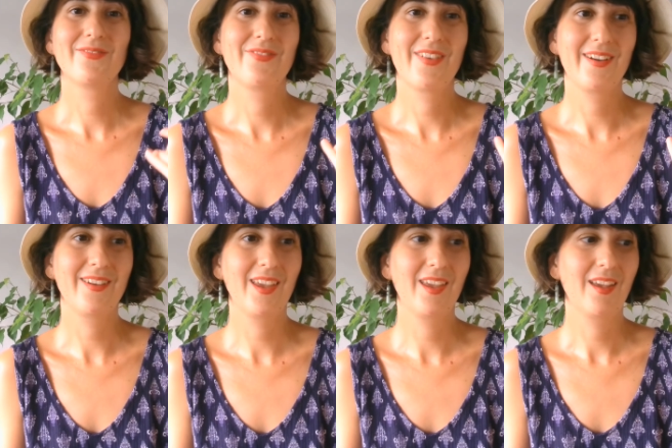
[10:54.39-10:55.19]

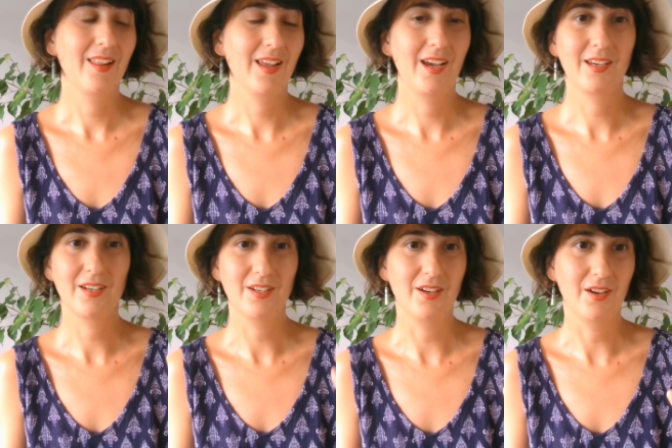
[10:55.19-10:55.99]
very
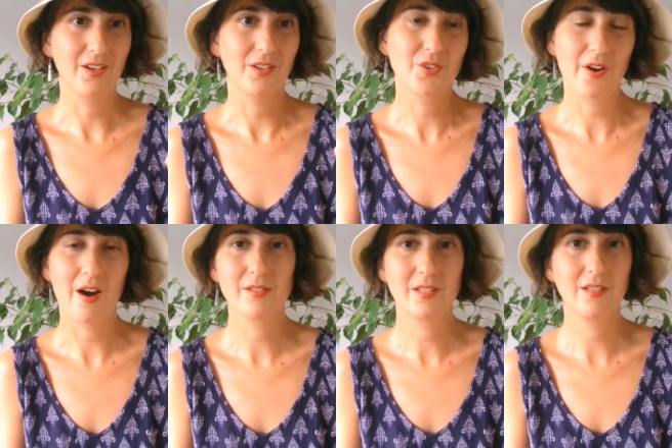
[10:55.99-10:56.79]
like
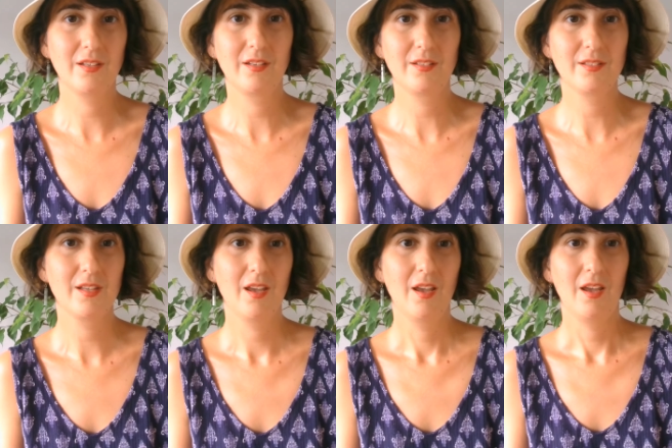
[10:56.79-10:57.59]

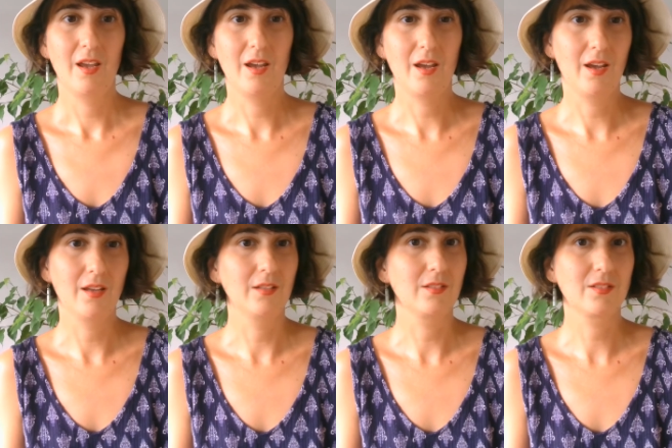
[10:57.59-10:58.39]
trousers
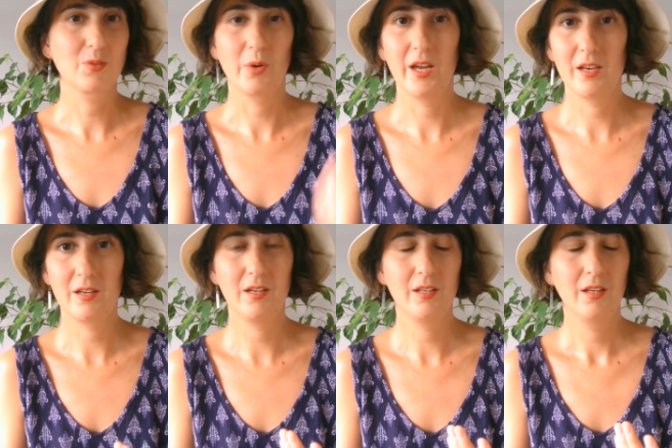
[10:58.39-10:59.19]
and
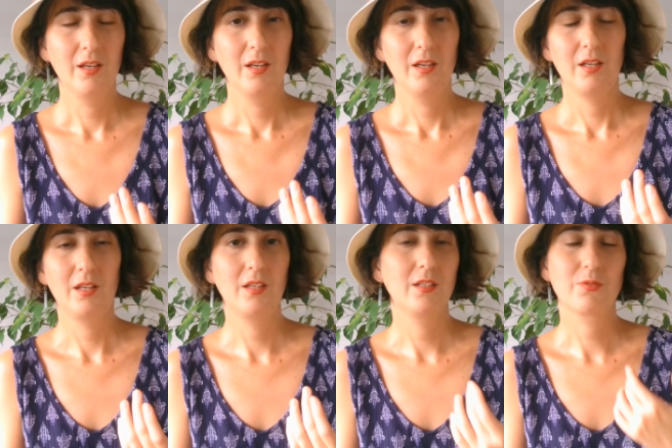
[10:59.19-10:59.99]
sweater,
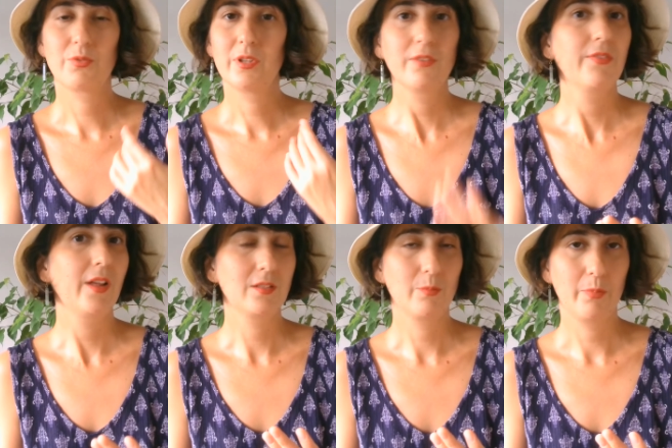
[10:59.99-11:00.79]
it really
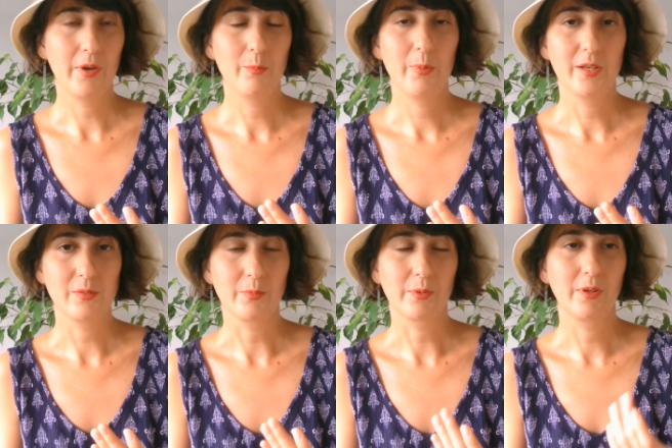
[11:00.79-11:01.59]
felt impossible,